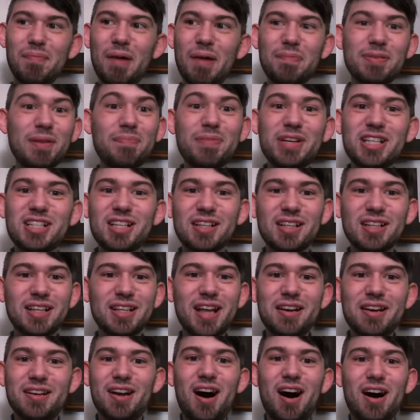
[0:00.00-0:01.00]
him up to be
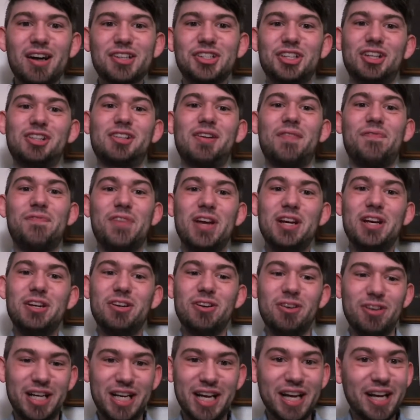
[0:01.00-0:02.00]
the noxious
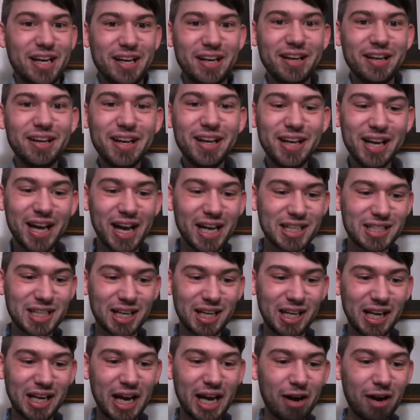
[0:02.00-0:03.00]
offender again. It's
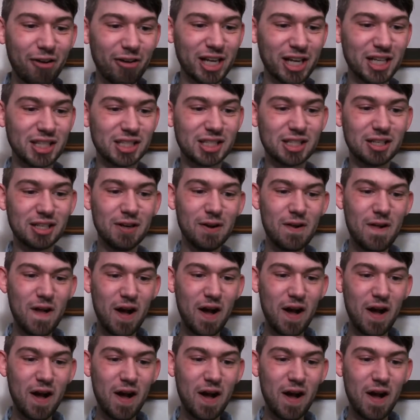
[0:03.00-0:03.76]
hilarious.